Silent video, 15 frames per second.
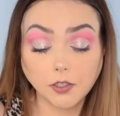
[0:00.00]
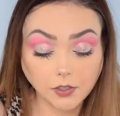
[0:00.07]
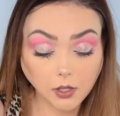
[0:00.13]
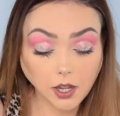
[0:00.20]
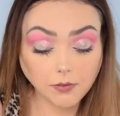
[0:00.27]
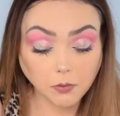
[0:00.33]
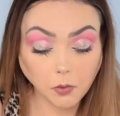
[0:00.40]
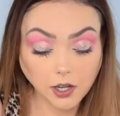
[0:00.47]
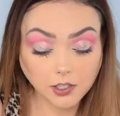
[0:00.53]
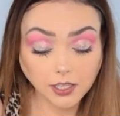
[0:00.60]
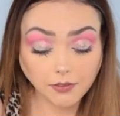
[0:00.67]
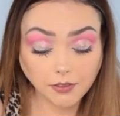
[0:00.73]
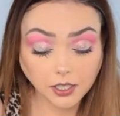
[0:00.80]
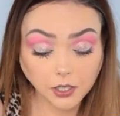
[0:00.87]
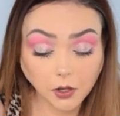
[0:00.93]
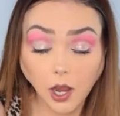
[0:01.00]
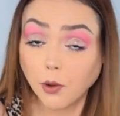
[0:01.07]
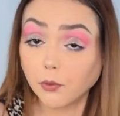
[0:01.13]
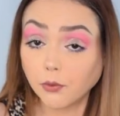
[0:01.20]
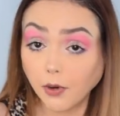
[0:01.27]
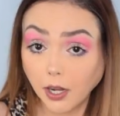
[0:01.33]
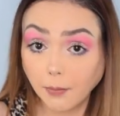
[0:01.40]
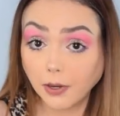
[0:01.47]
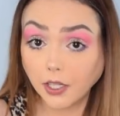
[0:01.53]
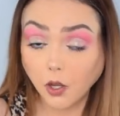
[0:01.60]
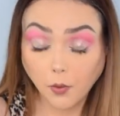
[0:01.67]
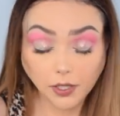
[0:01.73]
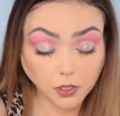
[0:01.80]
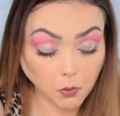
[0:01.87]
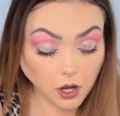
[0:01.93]
If you haven't watched that video, I would recommend
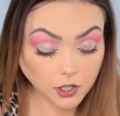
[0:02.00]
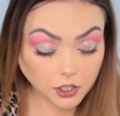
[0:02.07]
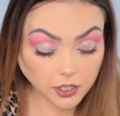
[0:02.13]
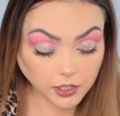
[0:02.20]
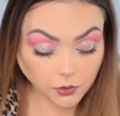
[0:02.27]
going to watch it,